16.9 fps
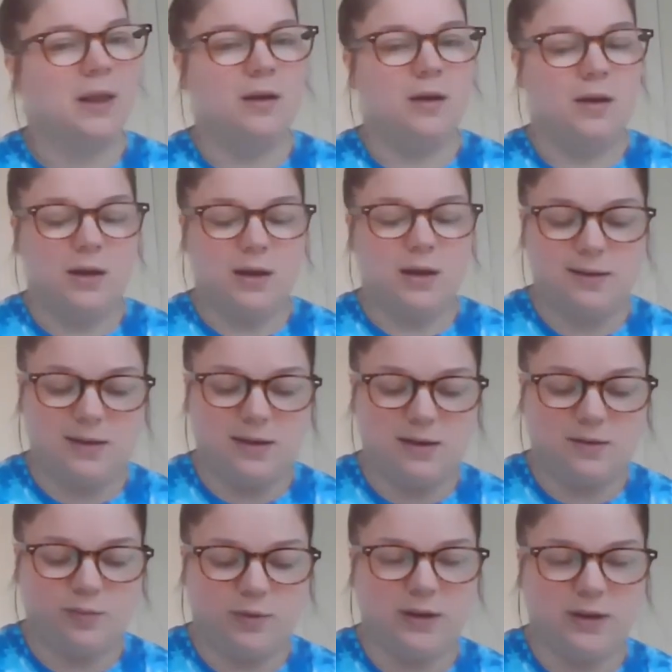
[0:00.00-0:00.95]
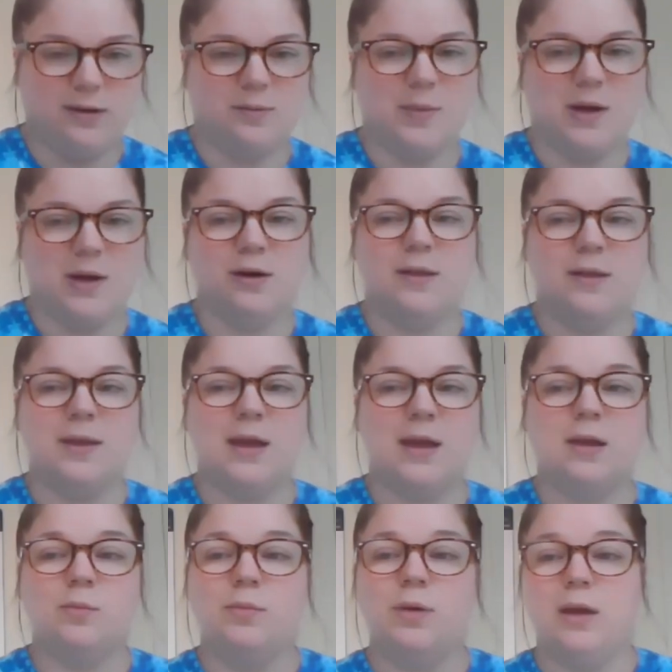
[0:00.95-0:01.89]
It really doesn't matter. And they
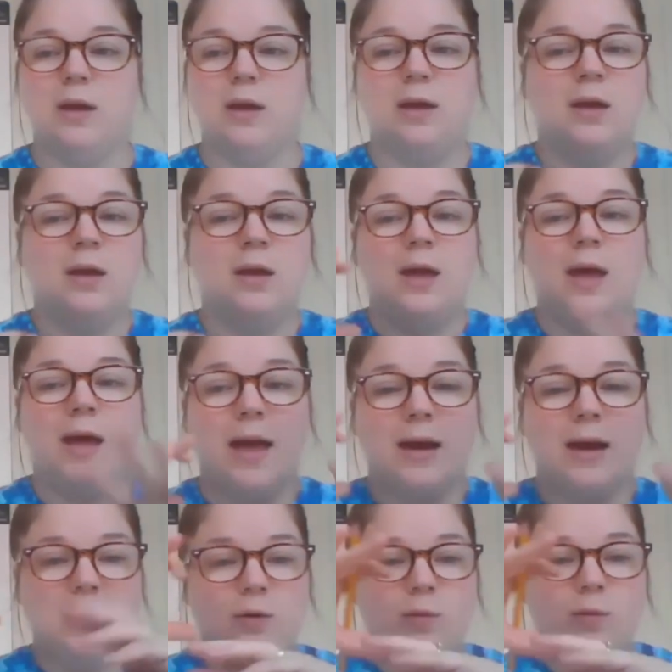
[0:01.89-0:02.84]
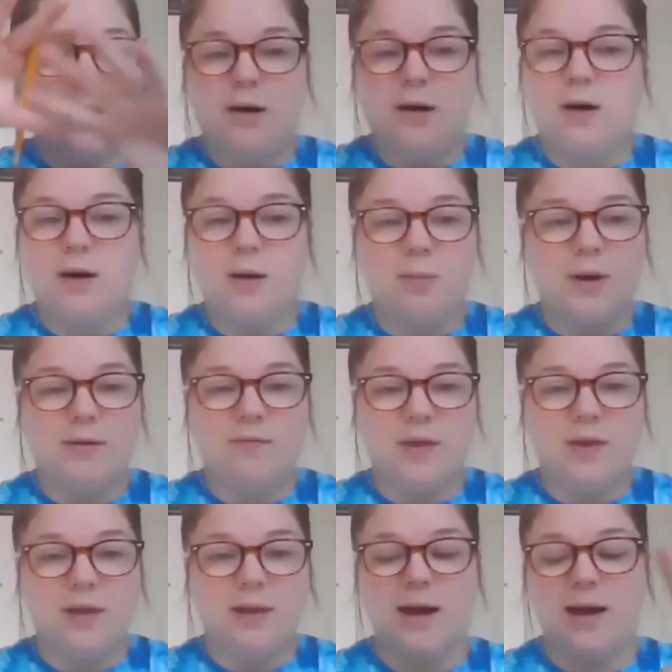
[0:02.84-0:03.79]
can be anywhere above
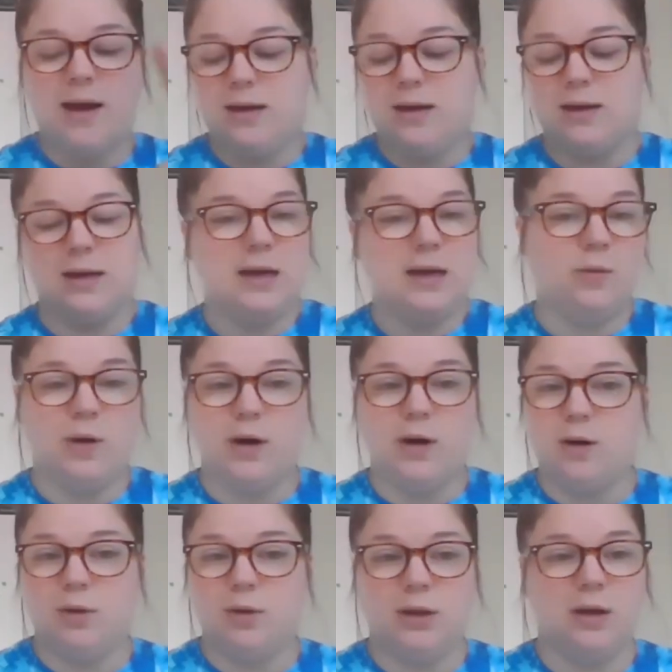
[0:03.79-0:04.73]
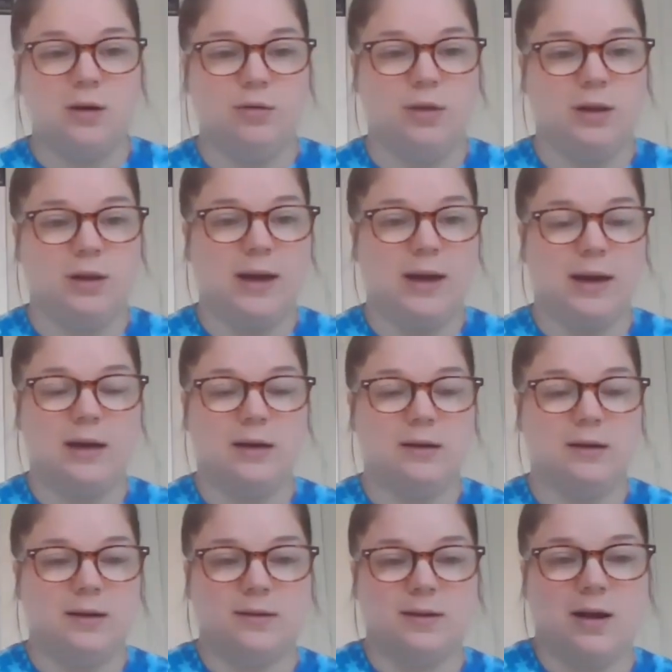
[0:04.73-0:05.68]
the line and anywhere below the line.
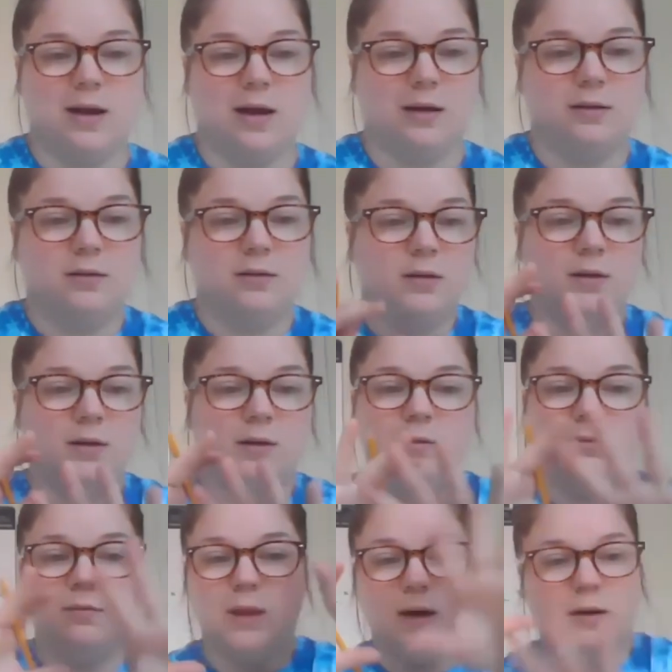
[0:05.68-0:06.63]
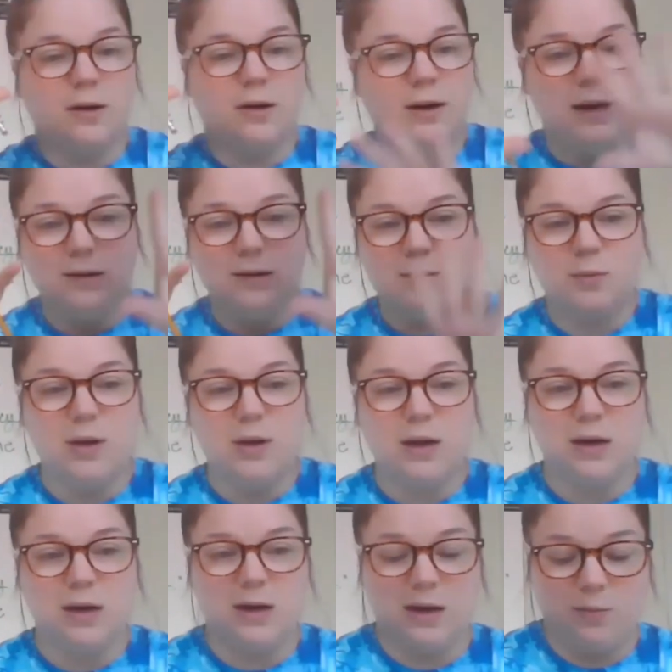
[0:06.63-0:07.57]
They don't need to be
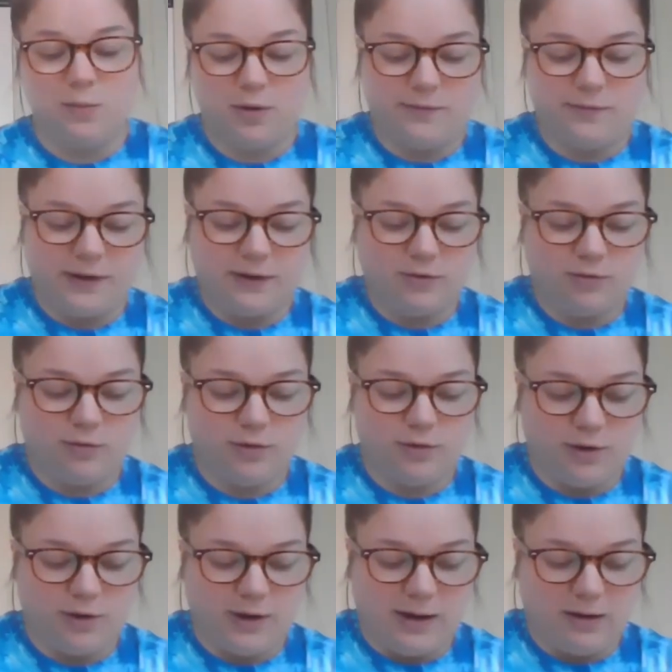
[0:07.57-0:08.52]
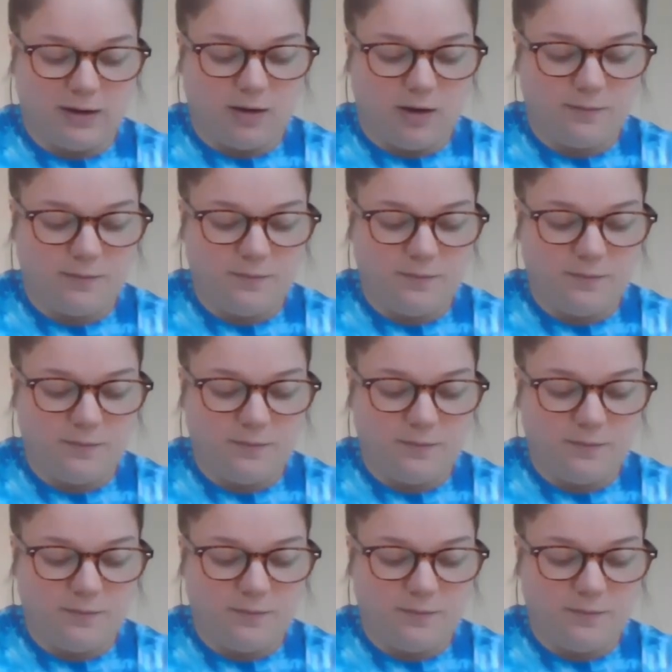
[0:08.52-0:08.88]
in any perfect order at all.